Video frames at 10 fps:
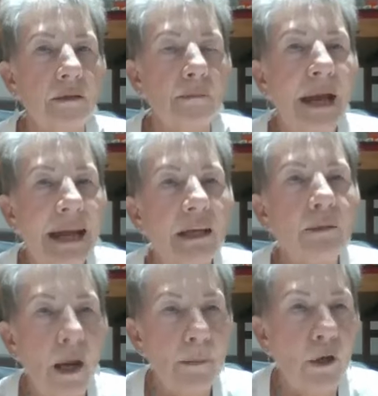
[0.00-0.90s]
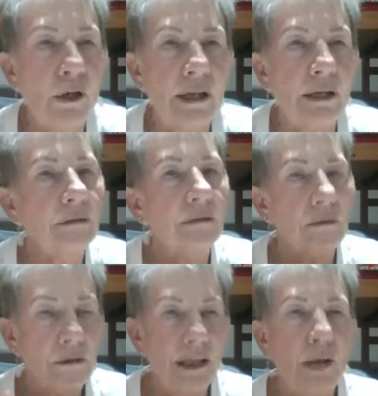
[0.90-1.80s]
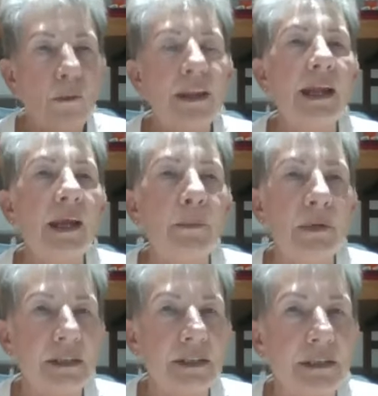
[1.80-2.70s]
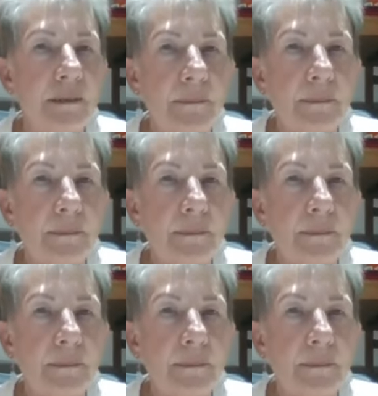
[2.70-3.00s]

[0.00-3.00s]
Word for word: pain in my body there where the hip is.